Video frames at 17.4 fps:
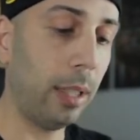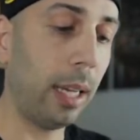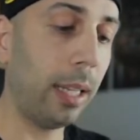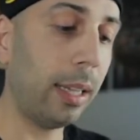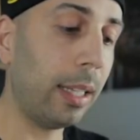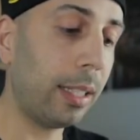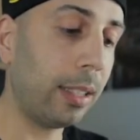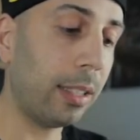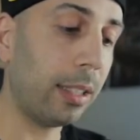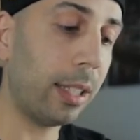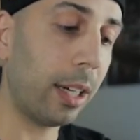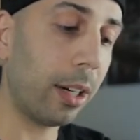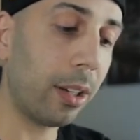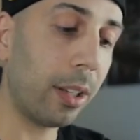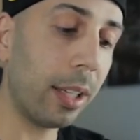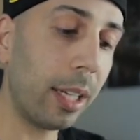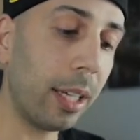not
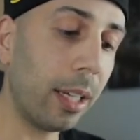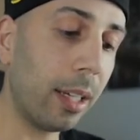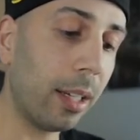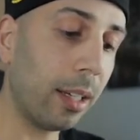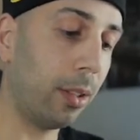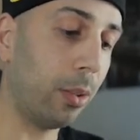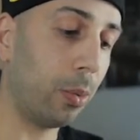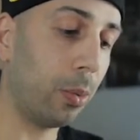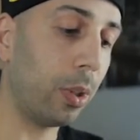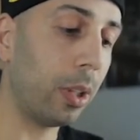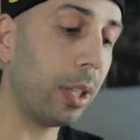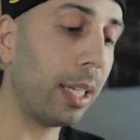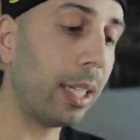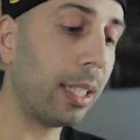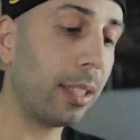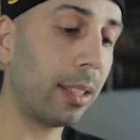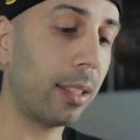necessarily the
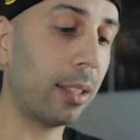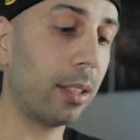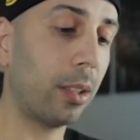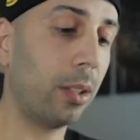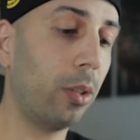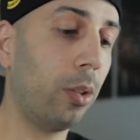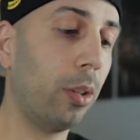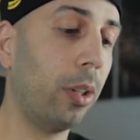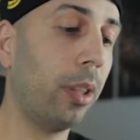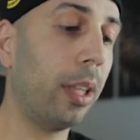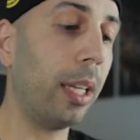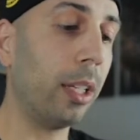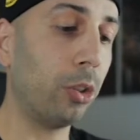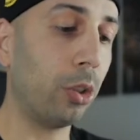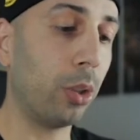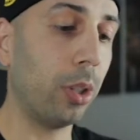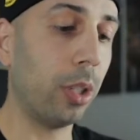release or the
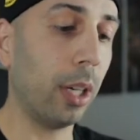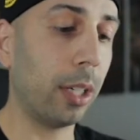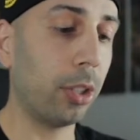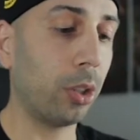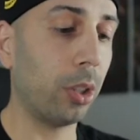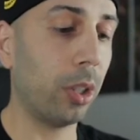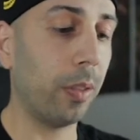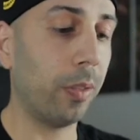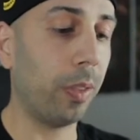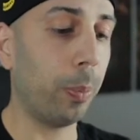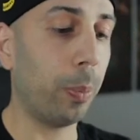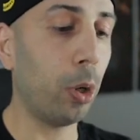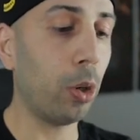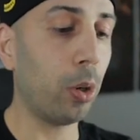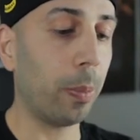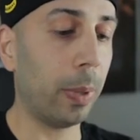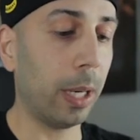introduction of the
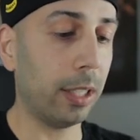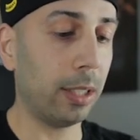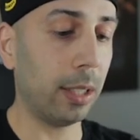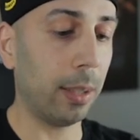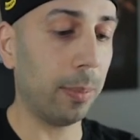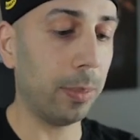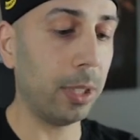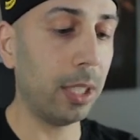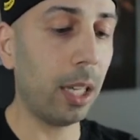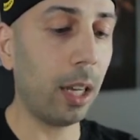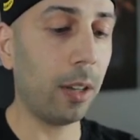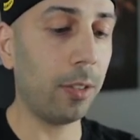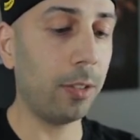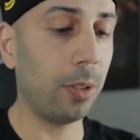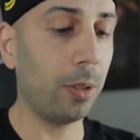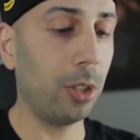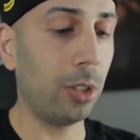Pokemons
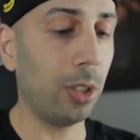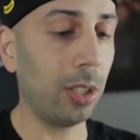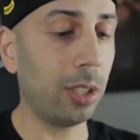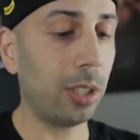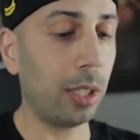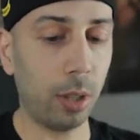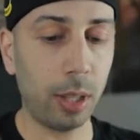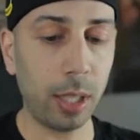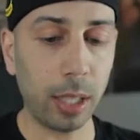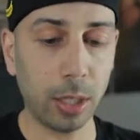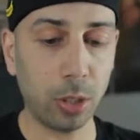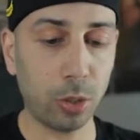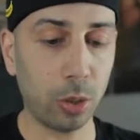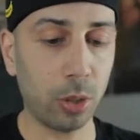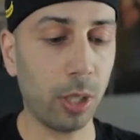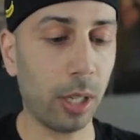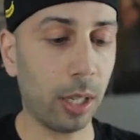themselves, just the
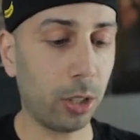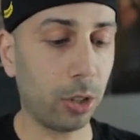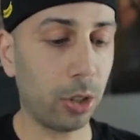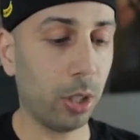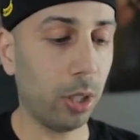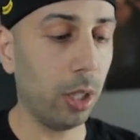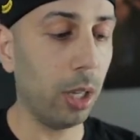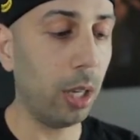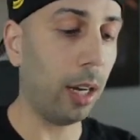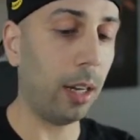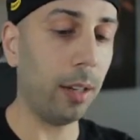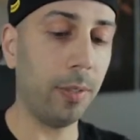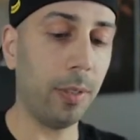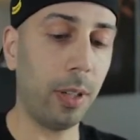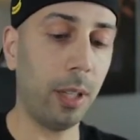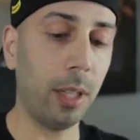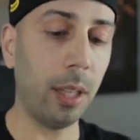introduction
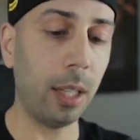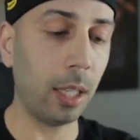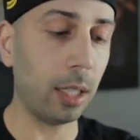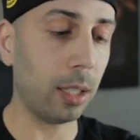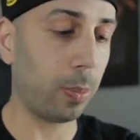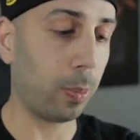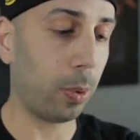of these